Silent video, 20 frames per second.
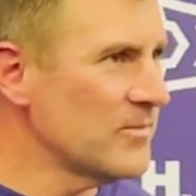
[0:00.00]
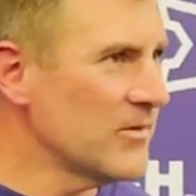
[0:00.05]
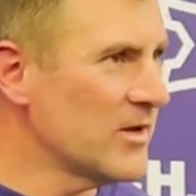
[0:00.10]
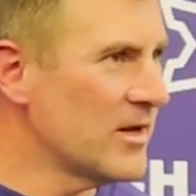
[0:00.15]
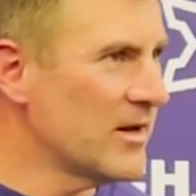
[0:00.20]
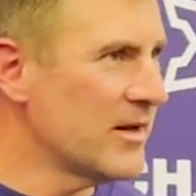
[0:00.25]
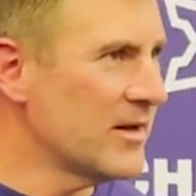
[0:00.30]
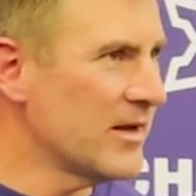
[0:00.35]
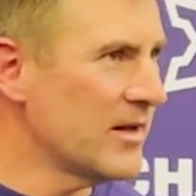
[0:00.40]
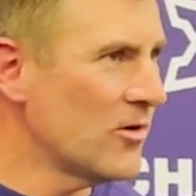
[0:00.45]

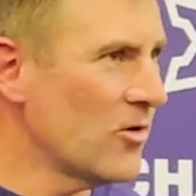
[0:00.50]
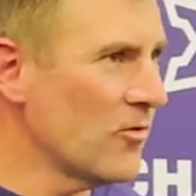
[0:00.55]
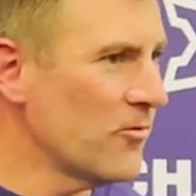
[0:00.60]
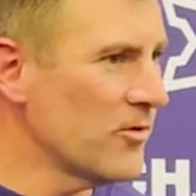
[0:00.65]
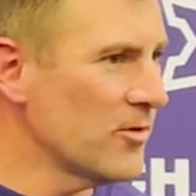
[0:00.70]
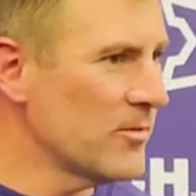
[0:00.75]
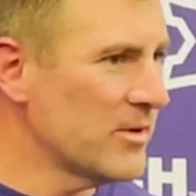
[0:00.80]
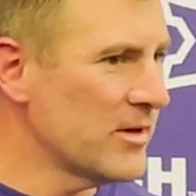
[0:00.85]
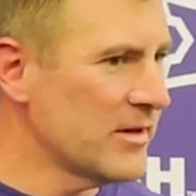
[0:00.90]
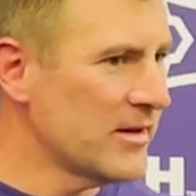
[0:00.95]
And, and
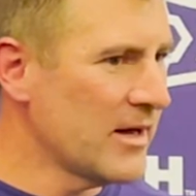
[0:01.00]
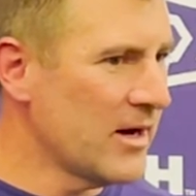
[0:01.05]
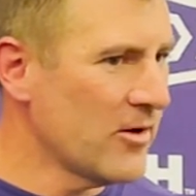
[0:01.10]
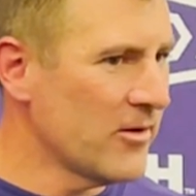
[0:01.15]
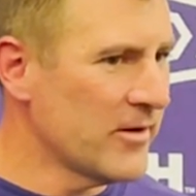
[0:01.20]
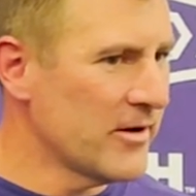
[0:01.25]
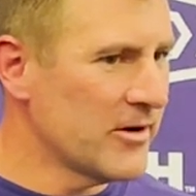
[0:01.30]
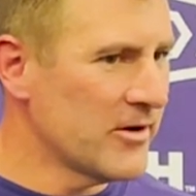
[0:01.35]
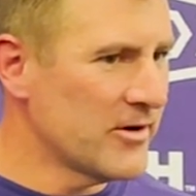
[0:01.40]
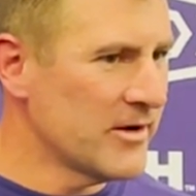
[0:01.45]
hopefully, being
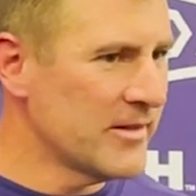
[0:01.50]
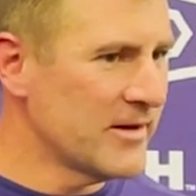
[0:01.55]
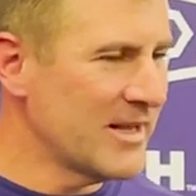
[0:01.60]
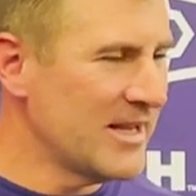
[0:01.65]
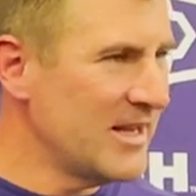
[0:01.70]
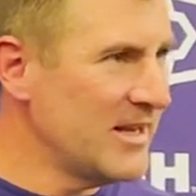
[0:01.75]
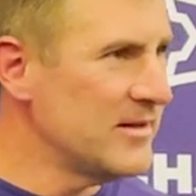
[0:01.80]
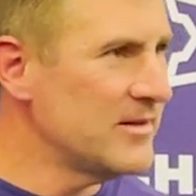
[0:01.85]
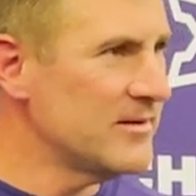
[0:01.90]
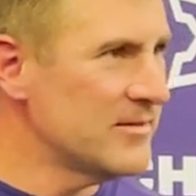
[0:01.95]
down there in the
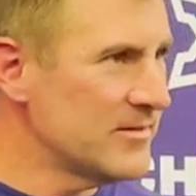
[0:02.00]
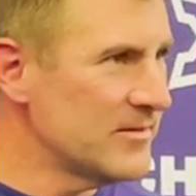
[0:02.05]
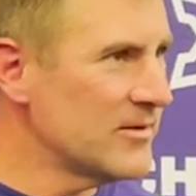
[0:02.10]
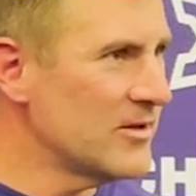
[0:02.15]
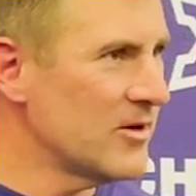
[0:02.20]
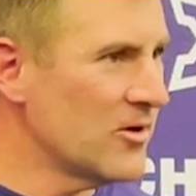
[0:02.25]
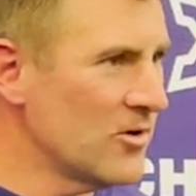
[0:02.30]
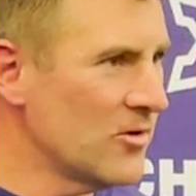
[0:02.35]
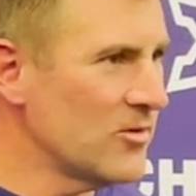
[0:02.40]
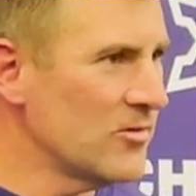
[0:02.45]
heat,
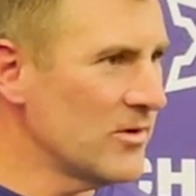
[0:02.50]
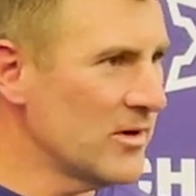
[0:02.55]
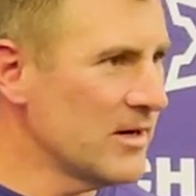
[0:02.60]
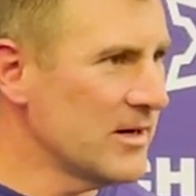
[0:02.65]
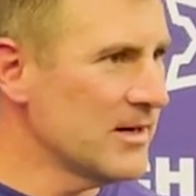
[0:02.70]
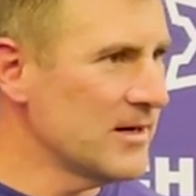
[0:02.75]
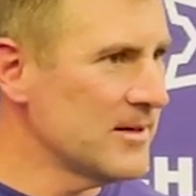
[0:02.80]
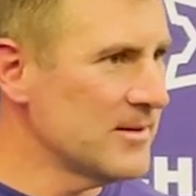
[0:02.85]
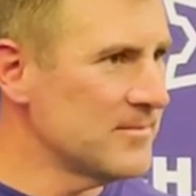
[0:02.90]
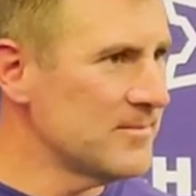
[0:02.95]
you know.
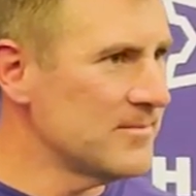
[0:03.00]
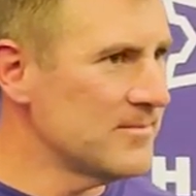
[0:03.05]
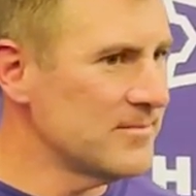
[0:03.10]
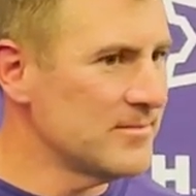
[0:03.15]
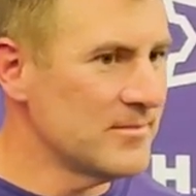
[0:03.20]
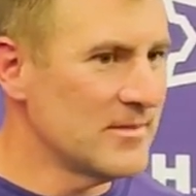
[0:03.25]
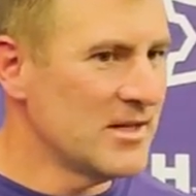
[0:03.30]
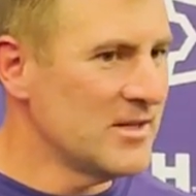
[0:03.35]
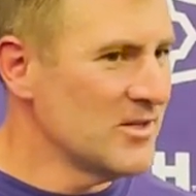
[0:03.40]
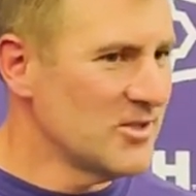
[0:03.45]
Uh,
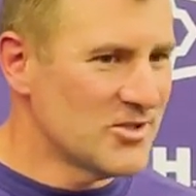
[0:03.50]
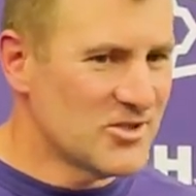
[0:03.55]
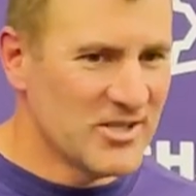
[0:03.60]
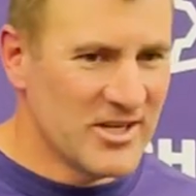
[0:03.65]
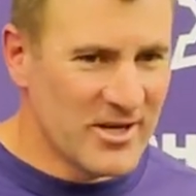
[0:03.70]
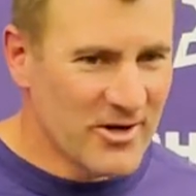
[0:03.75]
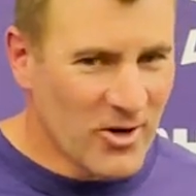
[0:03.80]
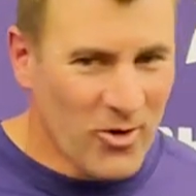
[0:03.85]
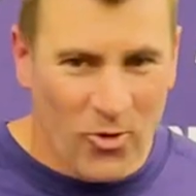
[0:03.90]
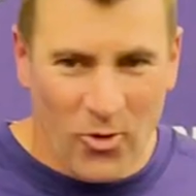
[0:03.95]

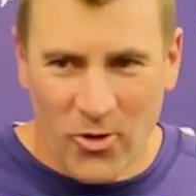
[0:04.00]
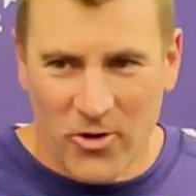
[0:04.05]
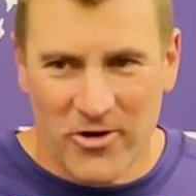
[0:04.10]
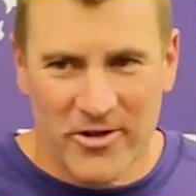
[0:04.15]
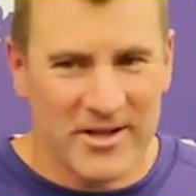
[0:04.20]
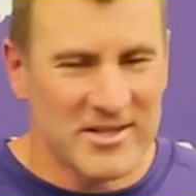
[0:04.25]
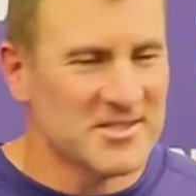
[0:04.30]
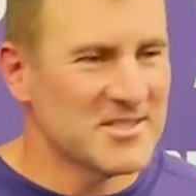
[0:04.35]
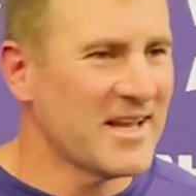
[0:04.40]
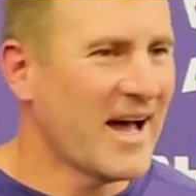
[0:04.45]
seeing a corner
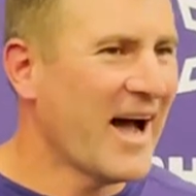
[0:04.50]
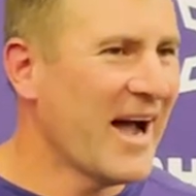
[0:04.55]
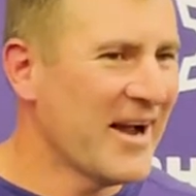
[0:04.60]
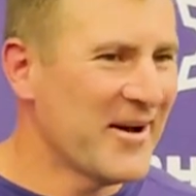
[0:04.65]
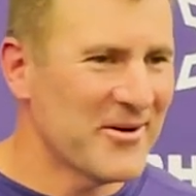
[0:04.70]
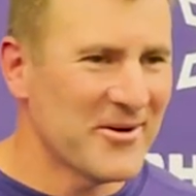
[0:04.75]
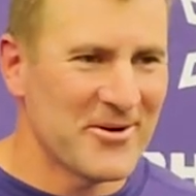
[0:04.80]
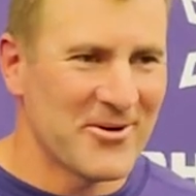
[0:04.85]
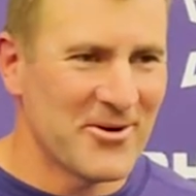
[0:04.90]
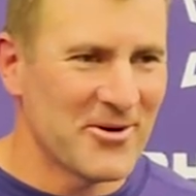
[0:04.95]
that's
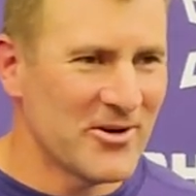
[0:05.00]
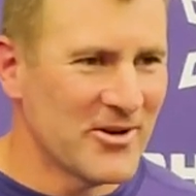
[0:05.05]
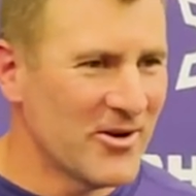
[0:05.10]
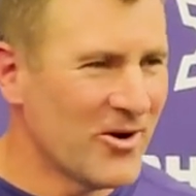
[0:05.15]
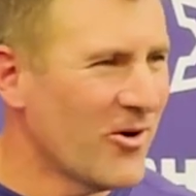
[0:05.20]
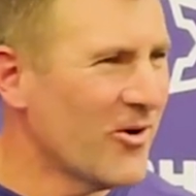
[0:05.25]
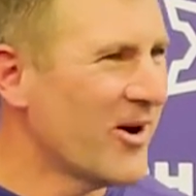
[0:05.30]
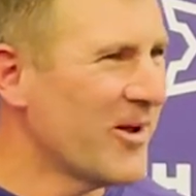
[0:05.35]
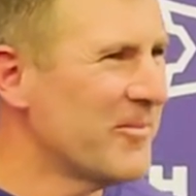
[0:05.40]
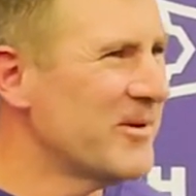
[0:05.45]
tired, or you
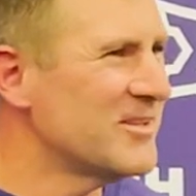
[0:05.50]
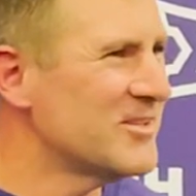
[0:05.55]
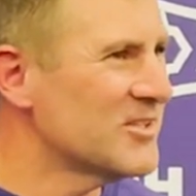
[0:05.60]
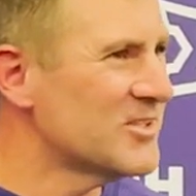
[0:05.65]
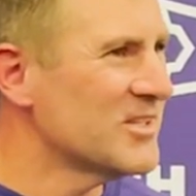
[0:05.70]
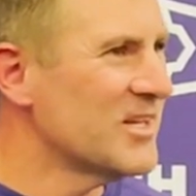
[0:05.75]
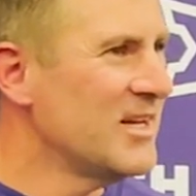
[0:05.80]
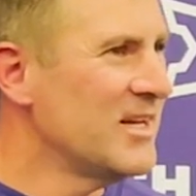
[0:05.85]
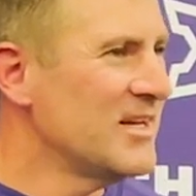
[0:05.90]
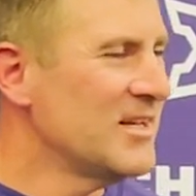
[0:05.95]
know what I mean,
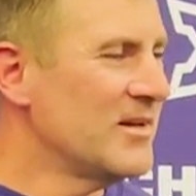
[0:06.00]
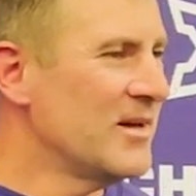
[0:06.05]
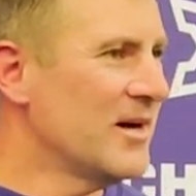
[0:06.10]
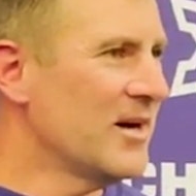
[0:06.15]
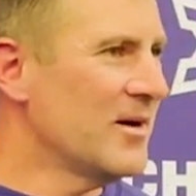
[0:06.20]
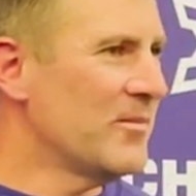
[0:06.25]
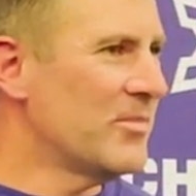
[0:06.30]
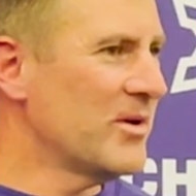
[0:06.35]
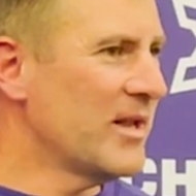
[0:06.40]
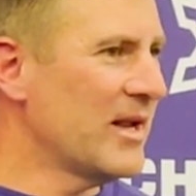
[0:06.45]
just mm-hmm.
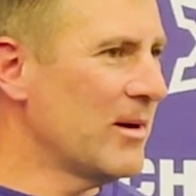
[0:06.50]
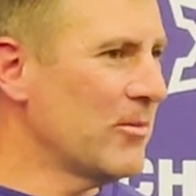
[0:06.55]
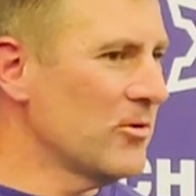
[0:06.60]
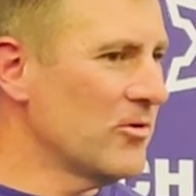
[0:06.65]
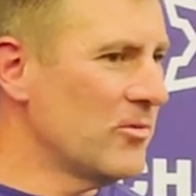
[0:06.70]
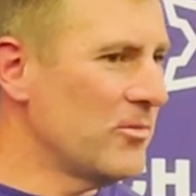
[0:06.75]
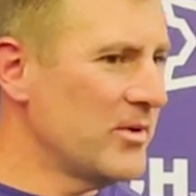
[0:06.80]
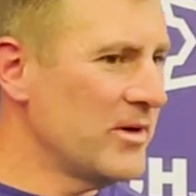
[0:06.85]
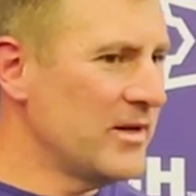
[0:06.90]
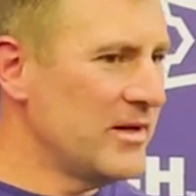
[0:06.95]
uh, being able
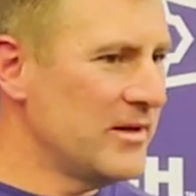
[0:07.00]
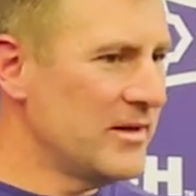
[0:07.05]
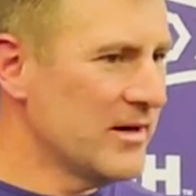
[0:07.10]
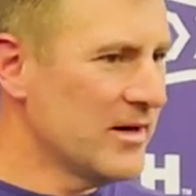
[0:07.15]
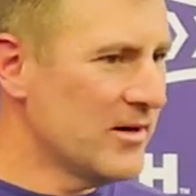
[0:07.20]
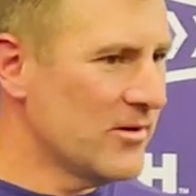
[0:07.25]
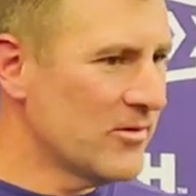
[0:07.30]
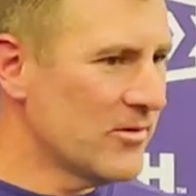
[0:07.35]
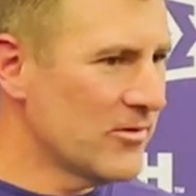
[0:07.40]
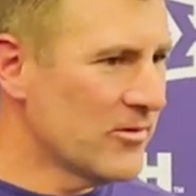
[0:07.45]
to be
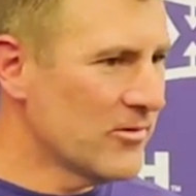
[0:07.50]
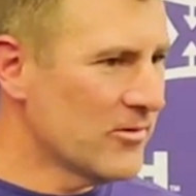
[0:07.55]
uh,